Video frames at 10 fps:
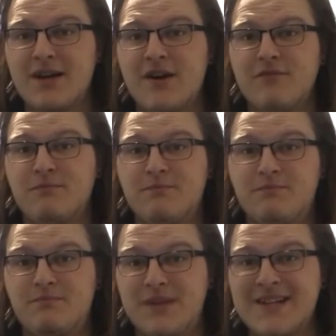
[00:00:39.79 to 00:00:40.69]
of
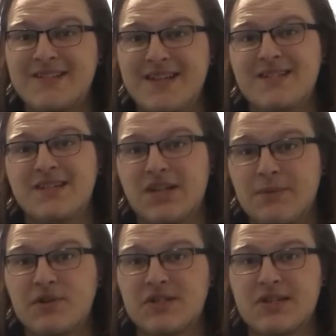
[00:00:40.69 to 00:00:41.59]
Destiny's
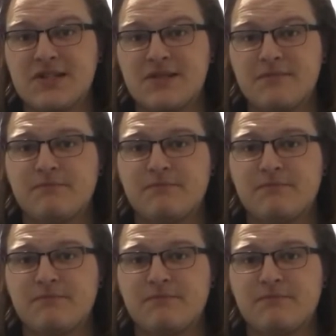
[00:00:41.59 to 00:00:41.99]
Glimmer system.